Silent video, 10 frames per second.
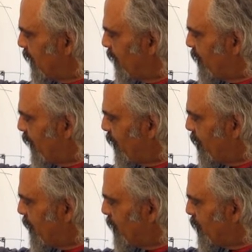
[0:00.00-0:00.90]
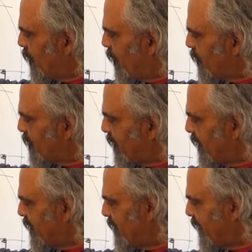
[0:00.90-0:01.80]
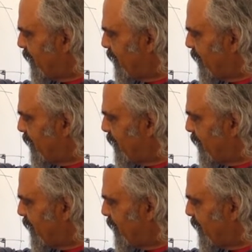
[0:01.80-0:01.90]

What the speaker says: If they're going to be too close here,